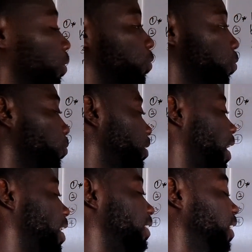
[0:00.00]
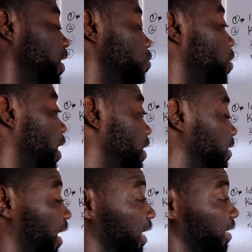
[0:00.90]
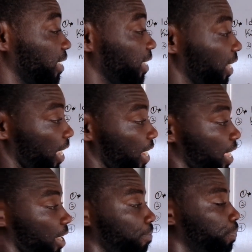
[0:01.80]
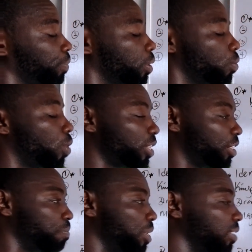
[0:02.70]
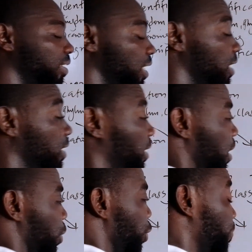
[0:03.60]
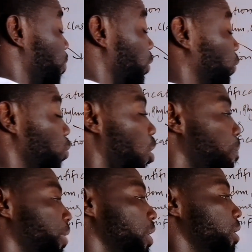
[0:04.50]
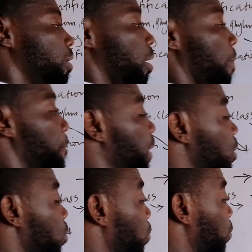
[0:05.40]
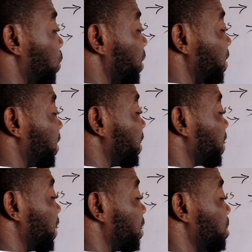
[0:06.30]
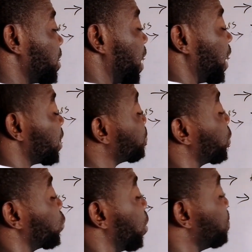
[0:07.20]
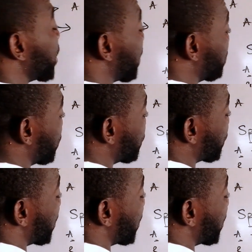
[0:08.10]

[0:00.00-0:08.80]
So now let's take a look at this. Like as I said earlier, what it means is it must not be below 6 centimeters and it must not be above